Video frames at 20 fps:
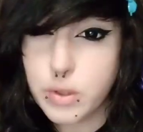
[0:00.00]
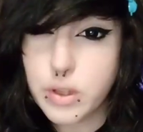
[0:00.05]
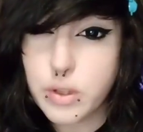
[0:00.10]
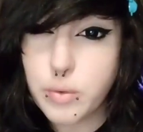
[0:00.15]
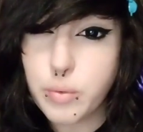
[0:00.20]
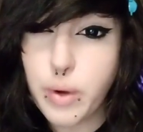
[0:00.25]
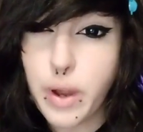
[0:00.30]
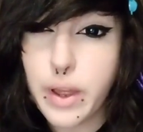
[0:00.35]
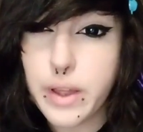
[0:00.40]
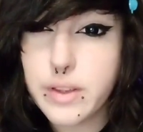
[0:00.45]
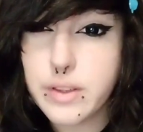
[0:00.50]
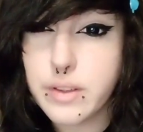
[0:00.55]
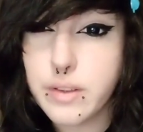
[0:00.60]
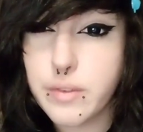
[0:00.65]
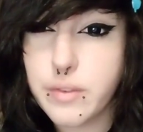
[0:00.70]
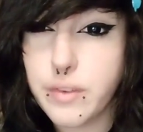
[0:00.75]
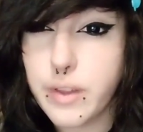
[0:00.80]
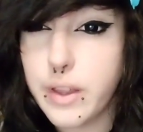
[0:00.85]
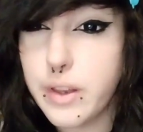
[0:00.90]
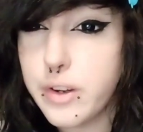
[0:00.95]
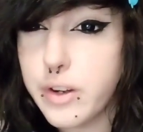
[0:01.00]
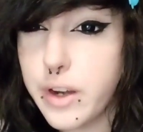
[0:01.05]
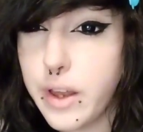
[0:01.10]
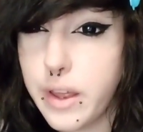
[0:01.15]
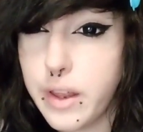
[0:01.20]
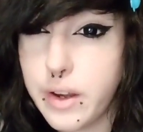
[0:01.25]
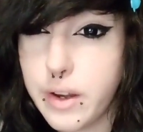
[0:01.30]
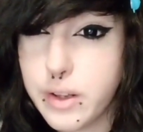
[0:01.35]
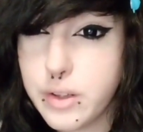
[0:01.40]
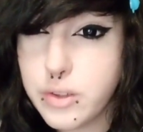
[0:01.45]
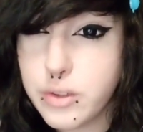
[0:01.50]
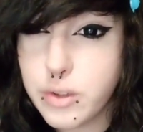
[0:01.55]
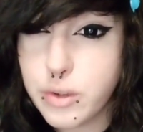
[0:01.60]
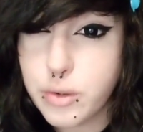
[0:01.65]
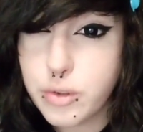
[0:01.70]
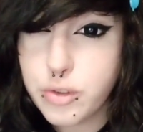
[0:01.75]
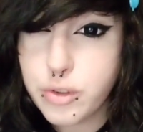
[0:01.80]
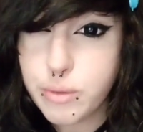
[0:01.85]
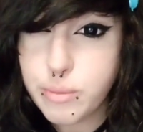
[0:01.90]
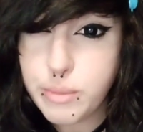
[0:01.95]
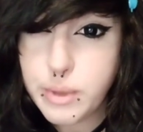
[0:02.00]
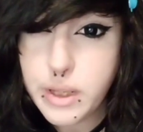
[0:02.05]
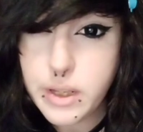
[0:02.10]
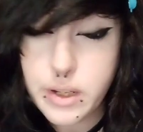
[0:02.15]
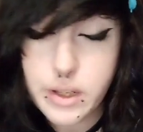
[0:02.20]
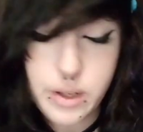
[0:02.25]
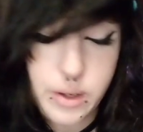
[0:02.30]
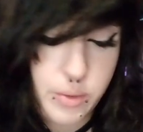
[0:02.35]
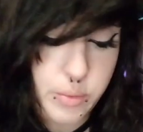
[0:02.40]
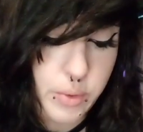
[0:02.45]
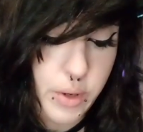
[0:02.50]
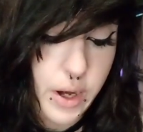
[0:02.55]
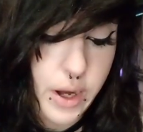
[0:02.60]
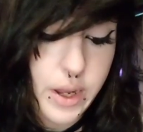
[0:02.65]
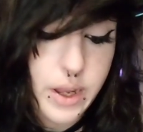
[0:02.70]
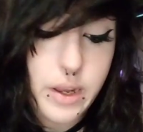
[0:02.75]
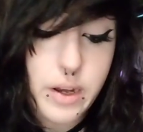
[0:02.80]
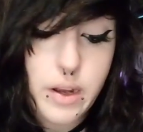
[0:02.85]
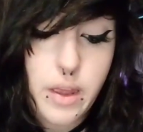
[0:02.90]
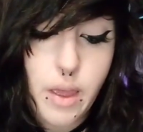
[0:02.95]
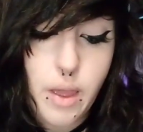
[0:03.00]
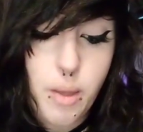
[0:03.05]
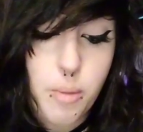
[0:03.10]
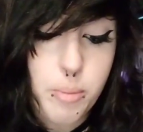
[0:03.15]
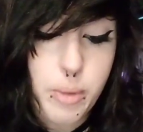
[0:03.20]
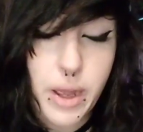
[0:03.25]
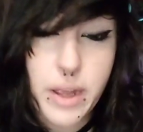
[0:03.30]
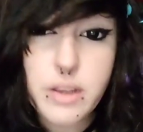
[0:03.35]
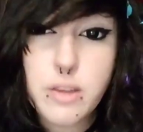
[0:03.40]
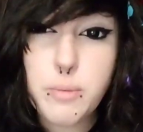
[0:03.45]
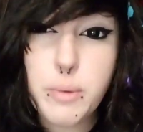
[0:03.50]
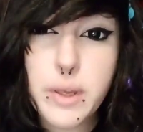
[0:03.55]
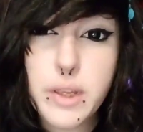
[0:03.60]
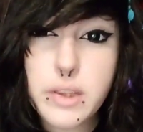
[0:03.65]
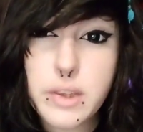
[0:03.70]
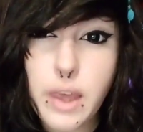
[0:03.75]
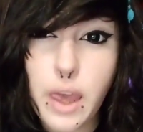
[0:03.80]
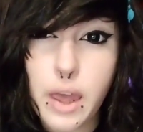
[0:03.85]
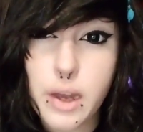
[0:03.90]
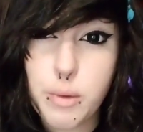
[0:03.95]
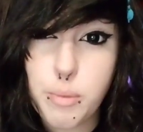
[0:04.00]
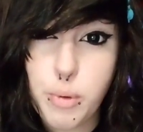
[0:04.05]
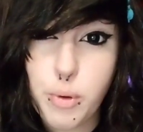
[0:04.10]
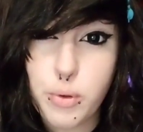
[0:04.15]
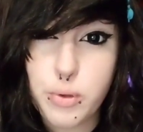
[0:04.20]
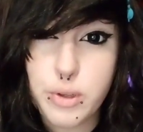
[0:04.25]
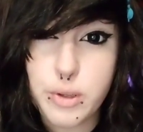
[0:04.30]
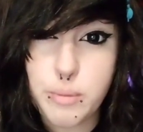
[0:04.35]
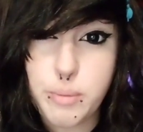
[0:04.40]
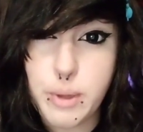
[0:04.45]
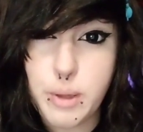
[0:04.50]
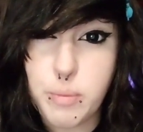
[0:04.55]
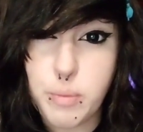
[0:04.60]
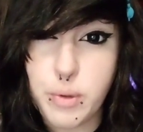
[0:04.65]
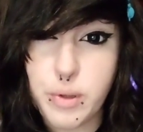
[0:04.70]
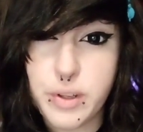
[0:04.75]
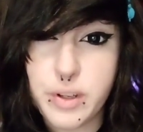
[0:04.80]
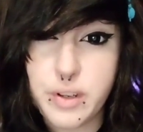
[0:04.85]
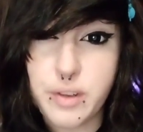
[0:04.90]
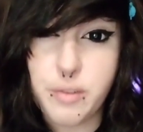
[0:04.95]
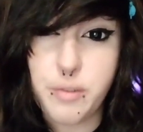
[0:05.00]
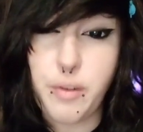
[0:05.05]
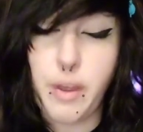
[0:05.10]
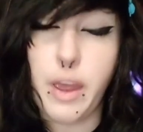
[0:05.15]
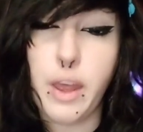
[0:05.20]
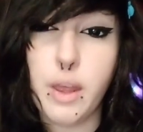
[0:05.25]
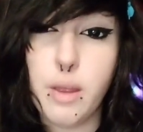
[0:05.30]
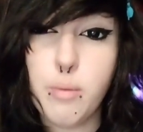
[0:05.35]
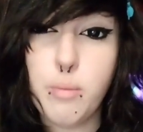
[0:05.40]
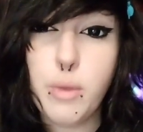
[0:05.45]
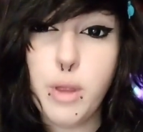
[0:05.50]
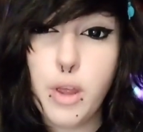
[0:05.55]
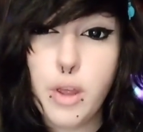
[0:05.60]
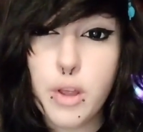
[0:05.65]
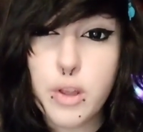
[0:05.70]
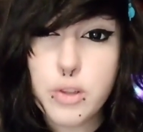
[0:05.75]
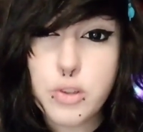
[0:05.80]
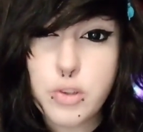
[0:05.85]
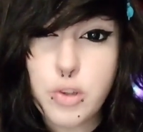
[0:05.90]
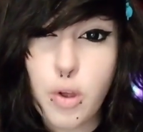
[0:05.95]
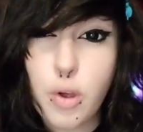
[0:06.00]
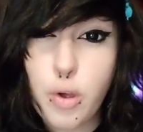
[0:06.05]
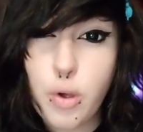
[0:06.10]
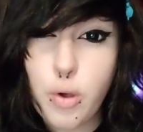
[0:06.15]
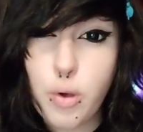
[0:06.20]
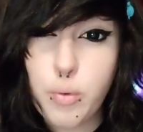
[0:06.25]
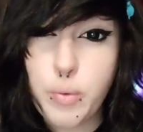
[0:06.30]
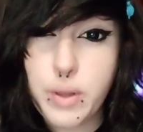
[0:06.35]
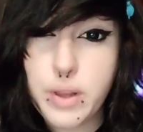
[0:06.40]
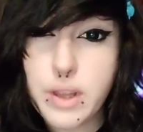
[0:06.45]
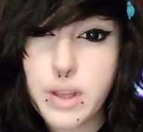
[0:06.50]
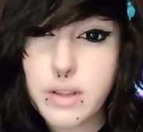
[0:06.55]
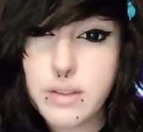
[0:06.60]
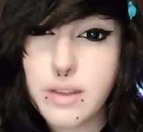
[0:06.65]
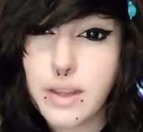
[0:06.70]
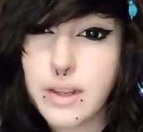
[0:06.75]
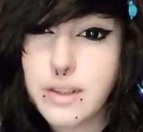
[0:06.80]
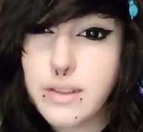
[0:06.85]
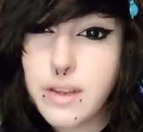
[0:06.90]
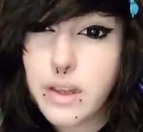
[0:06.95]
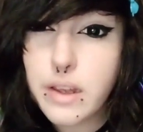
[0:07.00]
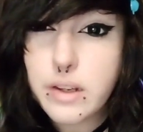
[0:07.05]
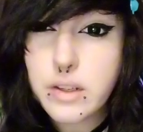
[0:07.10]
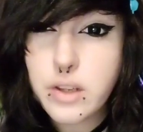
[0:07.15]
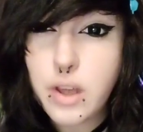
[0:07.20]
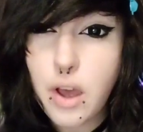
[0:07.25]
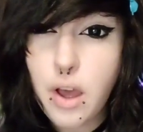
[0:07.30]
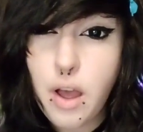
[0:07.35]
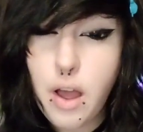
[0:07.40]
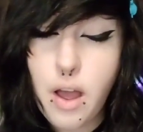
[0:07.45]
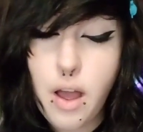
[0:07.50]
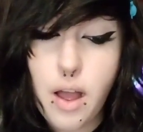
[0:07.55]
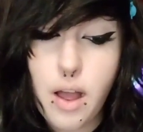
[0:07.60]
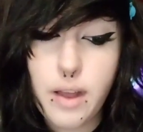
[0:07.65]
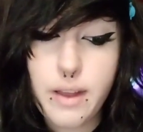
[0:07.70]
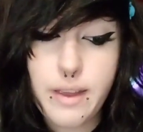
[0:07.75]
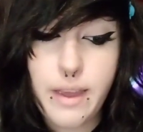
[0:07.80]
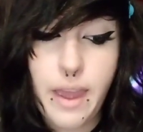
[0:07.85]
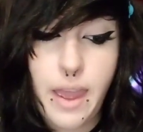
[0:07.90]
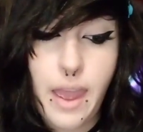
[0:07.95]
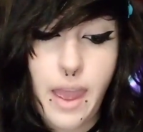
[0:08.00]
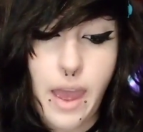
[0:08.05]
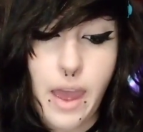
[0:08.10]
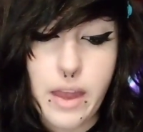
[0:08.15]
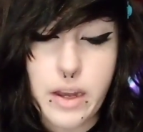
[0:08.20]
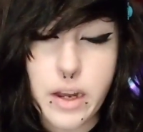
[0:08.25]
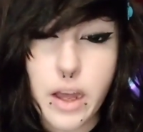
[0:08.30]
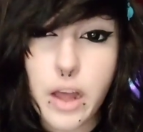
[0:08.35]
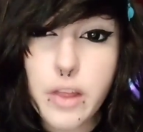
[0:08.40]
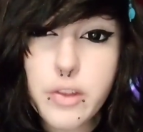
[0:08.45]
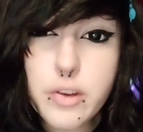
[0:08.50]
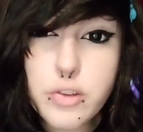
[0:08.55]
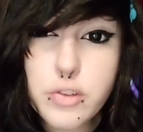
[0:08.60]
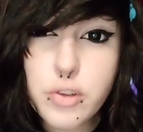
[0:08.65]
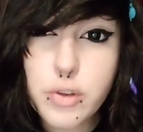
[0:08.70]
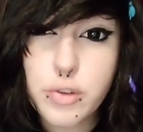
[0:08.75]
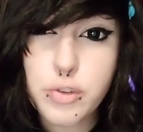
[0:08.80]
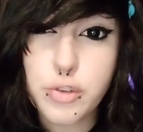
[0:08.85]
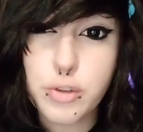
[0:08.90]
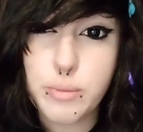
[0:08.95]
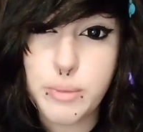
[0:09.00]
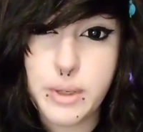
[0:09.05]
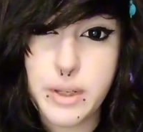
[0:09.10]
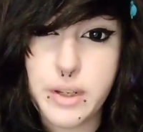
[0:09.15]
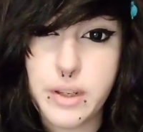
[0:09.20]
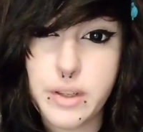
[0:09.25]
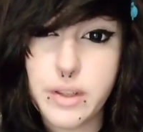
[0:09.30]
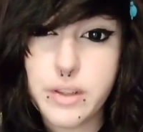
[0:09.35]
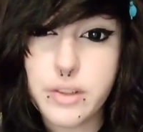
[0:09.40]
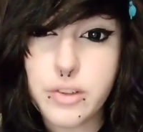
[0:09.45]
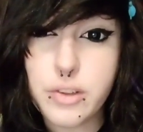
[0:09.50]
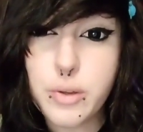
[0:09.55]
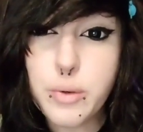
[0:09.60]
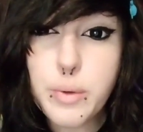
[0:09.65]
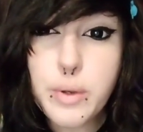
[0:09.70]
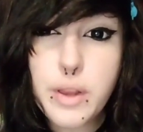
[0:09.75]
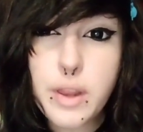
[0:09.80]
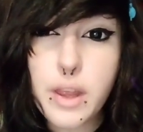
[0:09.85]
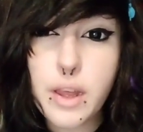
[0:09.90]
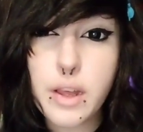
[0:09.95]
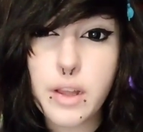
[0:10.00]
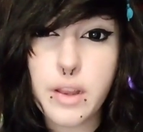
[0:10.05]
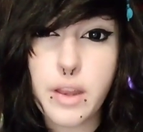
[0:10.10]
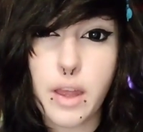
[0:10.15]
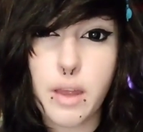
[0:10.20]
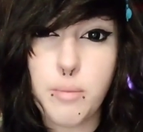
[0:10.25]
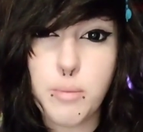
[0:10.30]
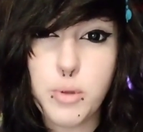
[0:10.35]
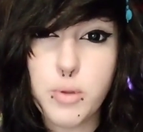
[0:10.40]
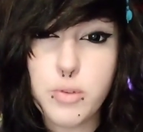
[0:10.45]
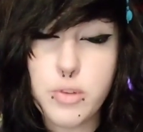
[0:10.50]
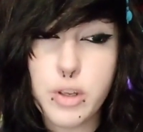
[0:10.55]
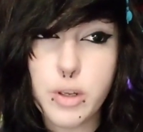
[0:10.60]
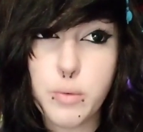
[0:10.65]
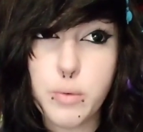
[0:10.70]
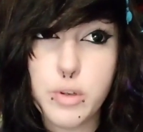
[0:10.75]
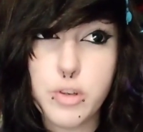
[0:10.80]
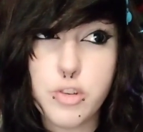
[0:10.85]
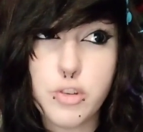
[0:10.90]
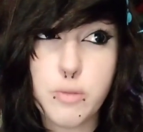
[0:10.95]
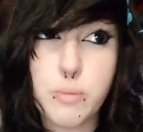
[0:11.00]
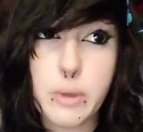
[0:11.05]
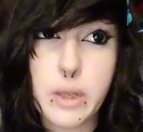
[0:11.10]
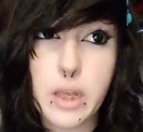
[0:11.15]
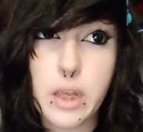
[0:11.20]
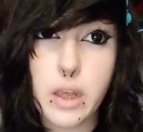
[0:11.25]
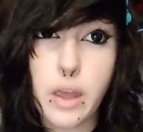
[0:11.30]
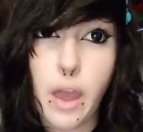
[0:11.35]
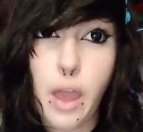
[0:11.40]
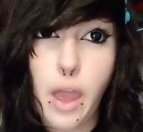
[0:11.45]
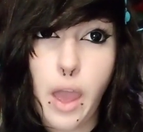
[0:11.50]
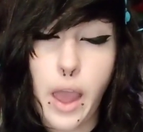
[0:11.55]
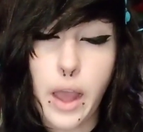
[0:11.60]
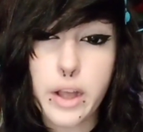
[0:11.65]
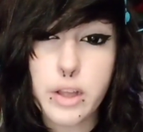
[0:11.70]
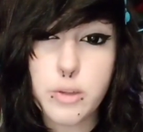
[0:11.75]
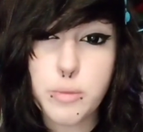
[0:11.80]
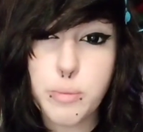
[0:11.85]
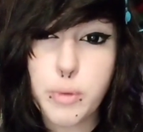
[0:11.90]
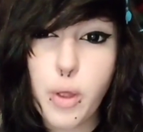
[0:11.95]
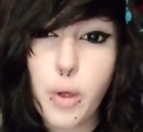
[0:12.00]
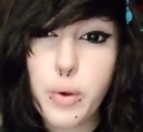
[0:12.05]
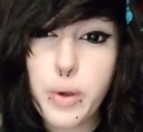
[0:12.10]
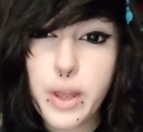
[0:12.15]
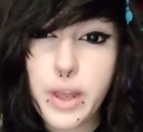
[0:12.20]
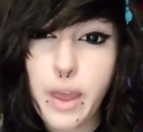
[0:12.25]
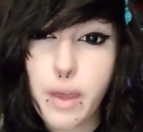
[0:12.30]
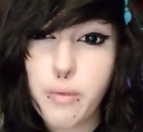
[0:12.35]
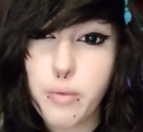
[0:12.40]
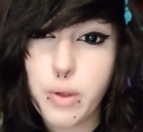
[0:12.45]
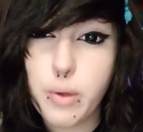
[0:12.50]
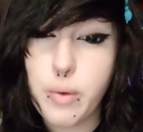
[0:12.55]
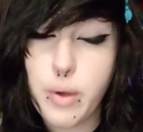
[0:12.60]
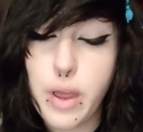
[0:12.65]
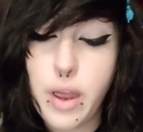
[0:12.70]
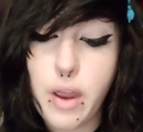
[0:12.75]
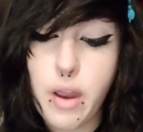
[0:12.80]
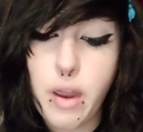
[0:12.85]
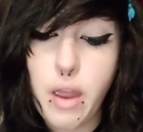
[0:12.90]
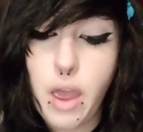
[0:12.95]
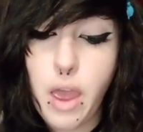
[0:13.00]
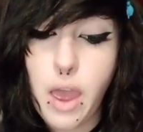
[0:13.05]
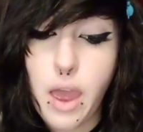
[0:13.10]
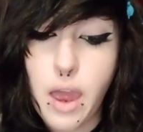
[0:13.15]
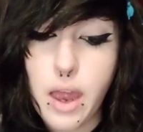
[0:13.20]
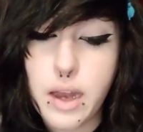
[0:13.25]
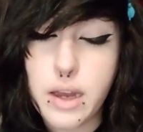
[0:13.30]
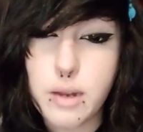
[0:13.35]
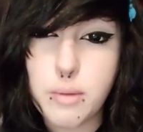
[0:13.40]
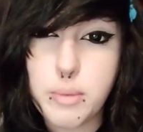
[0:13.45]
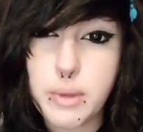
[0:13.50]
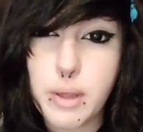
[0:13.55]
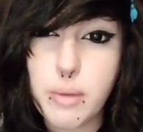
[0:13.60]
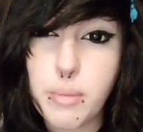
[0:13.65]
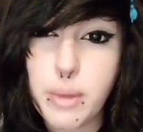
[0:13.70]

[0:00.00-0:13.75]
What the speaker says: with the rise of internet and social media, right? MySpace catapulted people into fame. So with things like TikTok and other social medias, you would think that music would just be exploding everywhere and it'd be